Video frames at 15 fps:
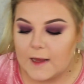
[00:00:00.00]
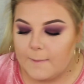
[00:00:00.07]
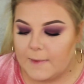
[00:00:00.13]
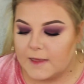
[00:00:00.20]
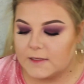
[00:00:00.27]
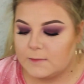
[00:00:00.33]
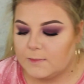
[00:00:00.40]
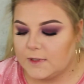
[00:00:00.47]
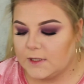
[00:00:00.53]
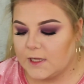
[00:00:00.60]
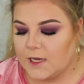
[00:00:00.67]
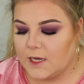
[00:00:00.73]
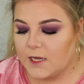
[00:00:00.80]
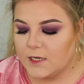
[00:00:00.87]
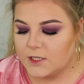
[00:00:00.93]
step is
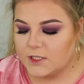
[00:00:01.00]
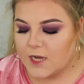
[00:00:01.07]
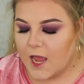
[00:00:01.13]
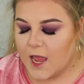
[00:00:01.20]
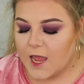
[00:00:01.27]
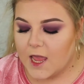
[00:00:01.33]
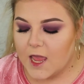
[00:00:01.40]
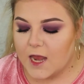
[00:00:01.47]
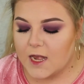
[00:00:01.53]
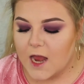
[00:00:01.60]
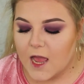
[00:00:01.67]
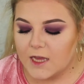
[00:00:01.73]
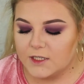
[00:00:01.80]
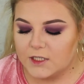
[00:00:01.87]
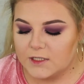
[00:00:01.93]
blush, and
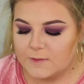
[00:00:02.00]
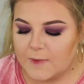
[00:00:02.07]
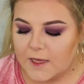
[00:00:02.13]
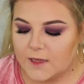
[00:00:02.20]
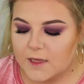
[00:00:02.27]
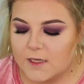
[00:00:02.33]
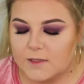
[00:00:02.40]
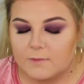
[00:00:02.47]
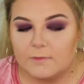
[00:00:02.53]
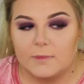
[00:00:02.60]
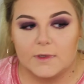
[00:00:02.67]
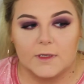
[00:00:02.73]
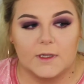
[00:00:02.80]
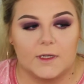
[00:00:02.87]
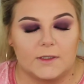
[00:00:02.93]
I just picked this
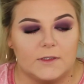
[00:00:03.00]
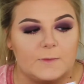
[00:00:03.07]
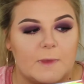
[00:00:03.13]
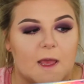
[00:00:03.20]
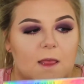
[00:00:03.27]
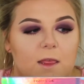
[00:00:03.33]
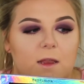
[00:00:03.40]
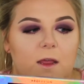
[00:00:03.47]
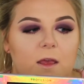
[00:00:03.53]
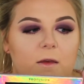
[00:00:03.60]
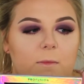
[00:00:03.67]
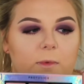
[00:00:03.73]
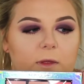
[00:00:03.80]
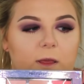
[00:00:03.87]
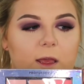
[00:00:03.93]
blush palette
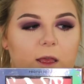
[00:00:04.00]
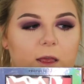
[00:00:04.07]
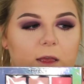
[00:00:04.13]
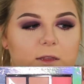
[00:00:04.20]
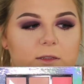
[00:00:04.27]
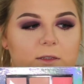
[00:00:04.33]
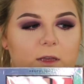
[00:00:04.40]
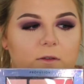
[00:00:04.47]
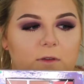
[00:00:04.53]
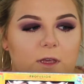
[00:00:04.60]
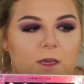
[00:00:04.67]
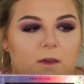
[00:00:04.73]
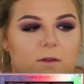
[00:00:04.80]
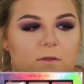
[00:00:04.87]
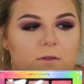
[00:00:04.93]
up. It's so
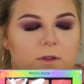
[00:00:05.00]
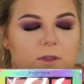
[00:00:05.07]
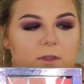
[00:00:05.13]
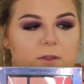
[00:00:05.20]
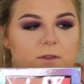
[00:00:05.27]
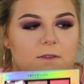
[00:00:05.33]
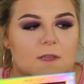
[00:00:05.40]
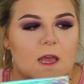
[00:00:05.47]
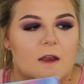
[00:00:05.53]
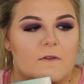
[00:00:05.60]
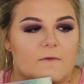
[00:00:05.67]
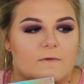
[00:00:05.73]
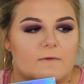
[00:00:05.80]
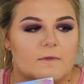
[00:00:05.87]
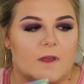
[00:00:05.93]
cute. It's kind
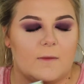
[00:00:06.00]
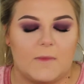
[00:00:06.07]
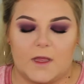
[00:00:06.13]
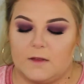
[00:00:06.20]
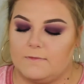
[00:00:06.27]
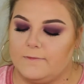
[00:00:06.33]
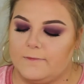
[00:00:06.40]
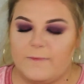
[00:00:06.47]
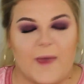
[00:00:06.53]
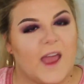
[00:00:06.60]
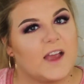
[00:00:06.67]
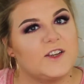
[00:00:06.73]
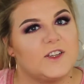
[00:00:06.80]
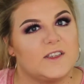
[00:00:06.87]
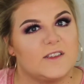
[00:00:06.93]
of, I mean,
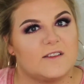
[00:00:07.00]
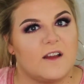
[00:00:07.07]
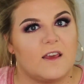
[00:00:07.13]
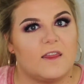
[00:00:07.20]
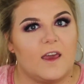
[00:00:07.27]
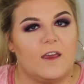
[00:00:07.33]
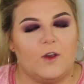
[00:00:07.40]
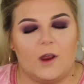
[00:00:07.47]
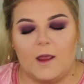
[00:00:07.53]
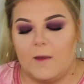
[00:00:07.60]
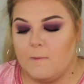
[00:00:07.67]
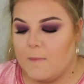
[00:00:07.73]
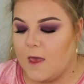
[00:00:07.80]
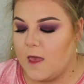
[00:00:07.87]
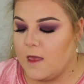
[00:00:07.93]
packaging is not that
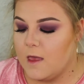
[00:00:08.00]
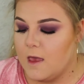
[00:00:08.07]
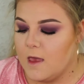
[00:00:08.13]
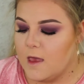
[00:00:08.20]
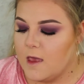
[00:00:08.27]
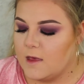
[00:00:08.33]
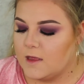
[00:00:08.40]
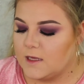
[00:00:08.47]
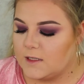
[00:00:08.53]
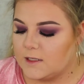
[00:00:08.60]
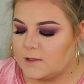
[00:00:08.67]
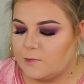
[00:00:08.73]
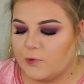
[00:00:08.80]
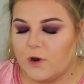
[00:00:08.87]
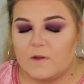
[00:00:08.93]
great, but this
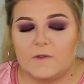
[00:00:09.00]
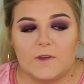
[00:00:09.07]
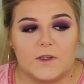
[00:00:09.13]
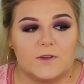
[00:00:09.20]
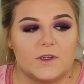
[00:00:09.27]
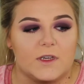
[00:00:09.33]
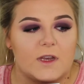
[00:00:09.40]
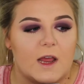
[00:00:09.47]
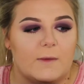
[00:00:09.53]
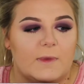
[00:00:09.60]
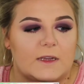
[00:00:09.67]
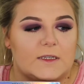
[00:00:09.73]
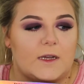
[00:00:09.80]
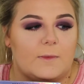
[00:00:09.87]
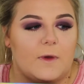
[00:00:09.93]
is Profusion. I
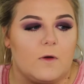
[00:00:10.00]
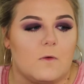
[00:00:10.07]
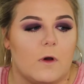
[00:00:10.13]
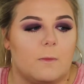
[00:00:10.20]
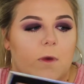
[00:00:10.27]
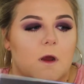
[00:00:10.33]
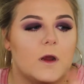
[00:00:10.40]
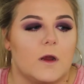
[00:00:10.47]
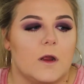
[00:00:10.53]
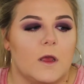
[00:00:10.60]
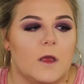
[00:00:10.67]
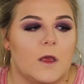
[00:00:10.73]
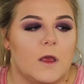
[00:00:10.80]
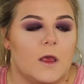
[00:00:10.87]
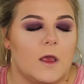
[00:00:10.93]
picked it up at Walmart.
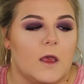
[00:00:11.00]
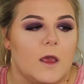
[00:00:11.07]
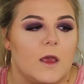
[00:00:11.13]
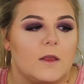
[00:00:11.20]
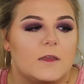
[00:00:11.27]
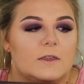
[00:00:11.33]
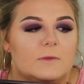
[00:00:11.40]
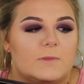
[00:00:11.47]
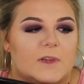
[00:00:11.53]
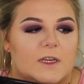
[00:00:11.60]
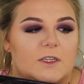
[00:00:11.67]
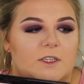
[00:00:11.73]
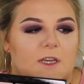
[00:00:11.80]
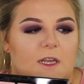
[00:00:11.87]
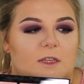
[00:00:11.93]
These
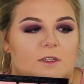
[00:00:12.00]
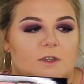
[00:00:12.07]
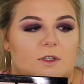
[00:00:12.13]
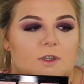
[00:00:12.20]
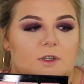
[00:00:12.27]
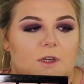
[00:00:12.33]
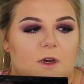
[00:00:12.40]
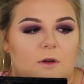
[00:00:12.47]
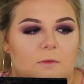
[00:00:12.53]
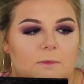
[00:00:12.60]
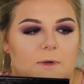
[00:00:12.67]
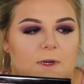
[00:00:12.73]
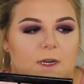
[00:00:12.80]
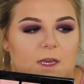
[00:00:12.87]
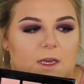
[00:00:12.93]
blush shades are so
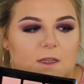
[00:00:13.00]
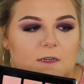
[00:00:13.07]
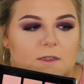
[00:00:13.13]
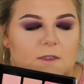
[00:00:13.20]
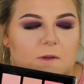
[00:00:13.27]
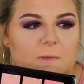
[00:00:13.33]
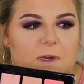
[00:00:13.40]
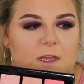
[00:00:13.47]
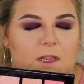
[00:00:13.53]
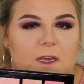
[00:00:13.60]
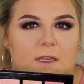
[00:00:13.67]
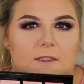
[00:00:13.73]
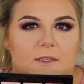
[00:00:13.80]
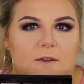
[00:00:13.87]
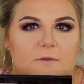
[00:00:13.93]
pretty. There's so many
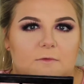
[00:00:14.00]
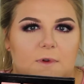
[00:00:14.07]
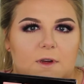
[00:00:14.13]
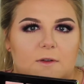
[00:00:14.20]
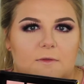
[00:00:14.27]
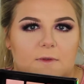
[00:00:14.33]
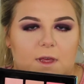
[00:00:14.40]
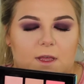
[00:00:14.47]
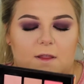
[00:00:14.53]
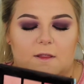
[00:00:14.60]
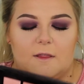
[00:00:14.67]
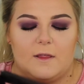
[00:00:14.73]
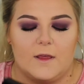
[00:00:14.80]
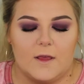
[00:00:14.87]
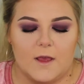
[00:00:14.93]
things to work with.